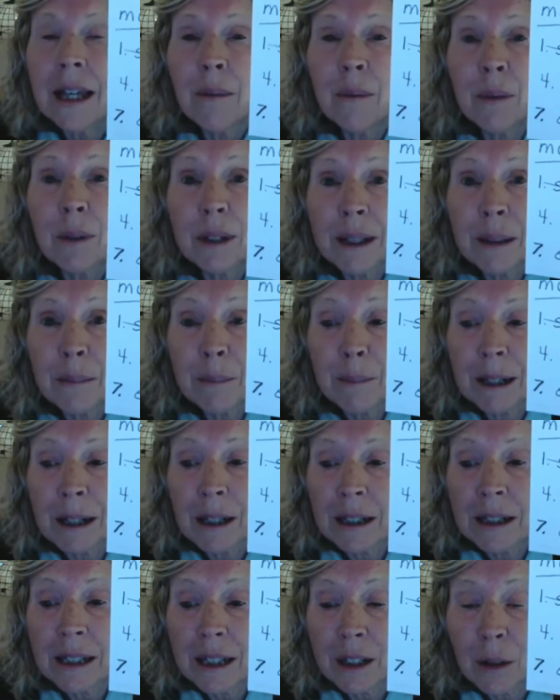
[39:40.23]
We're going to
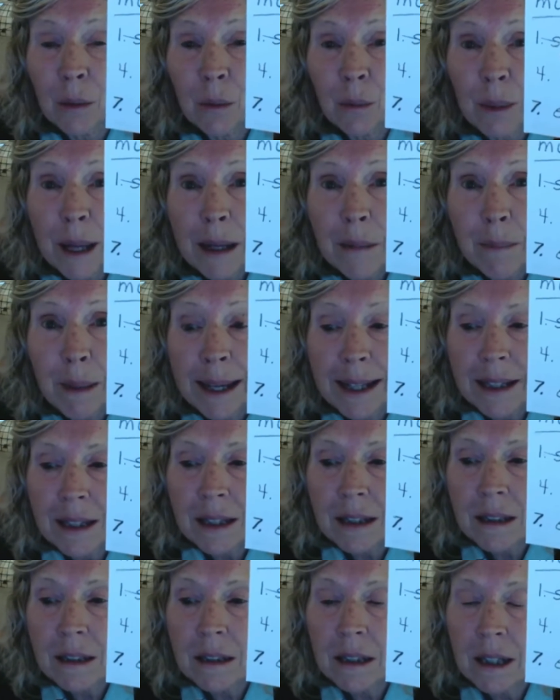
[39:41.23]
get a red
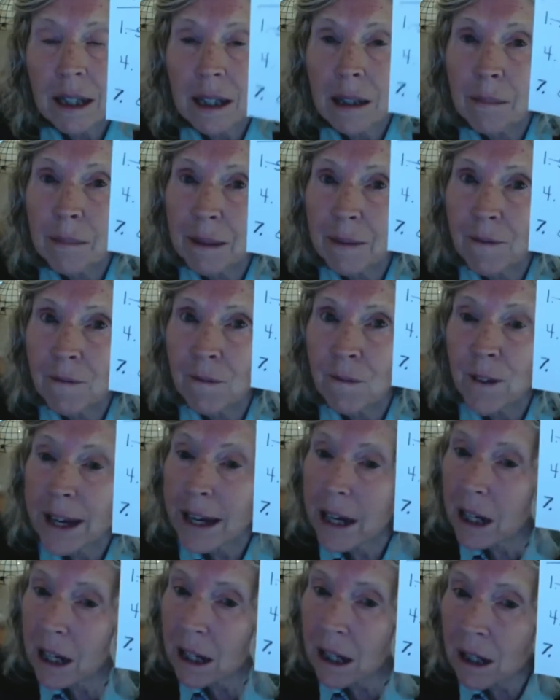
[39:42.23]
pencil and be
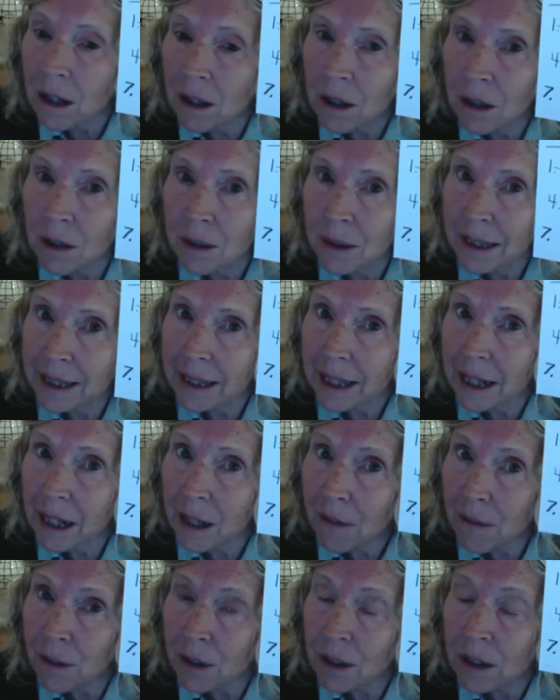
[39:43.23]
very
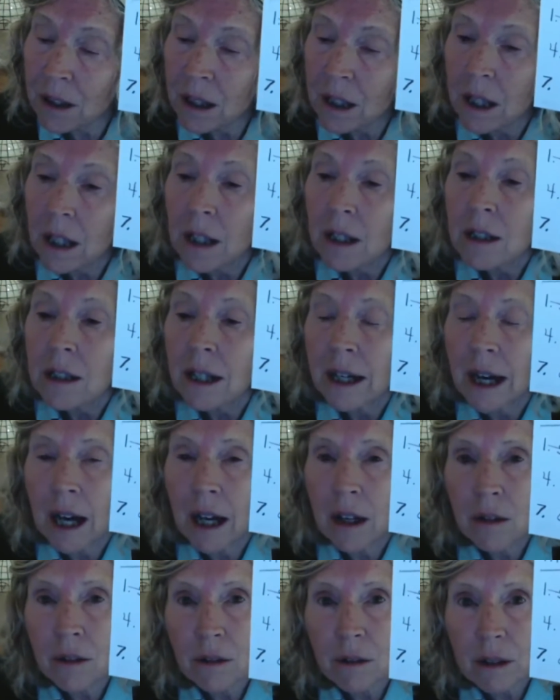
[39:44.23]
careful to
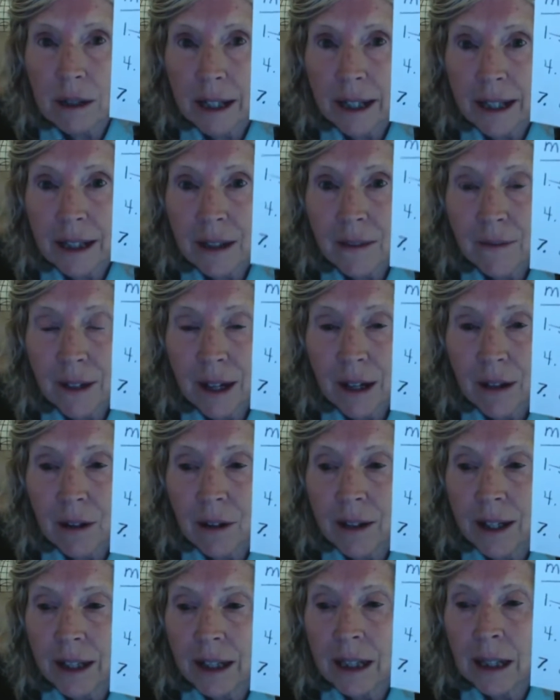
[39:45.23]
underline the vowel
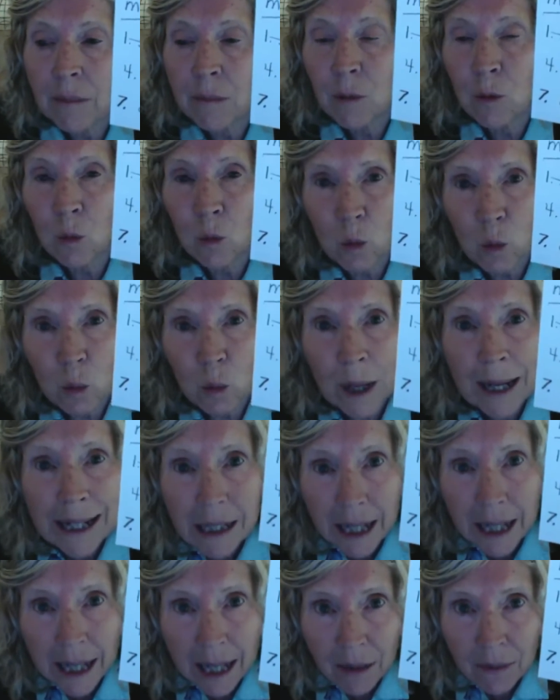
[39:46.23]
that comes
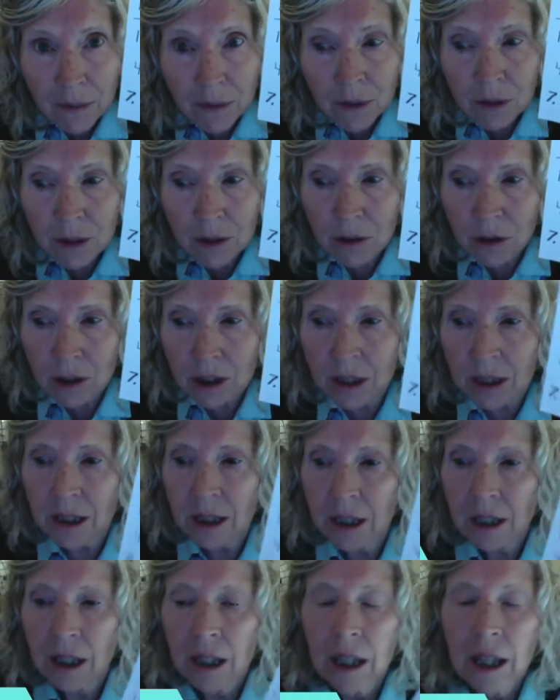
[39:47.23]
right after the G
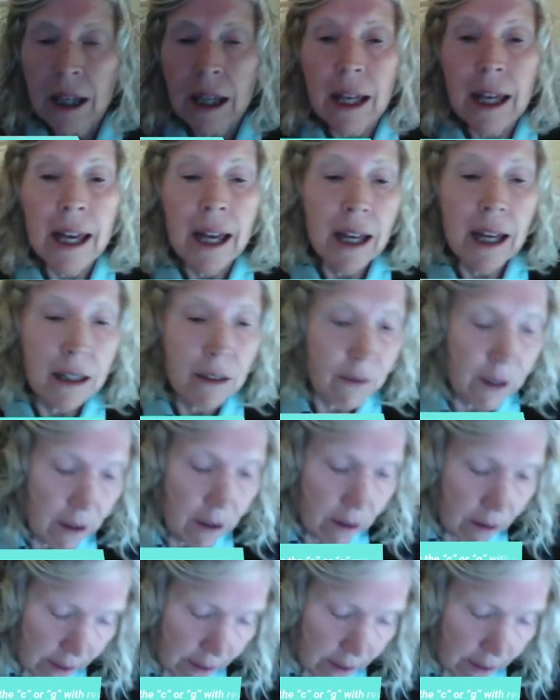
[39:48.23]
and the vowel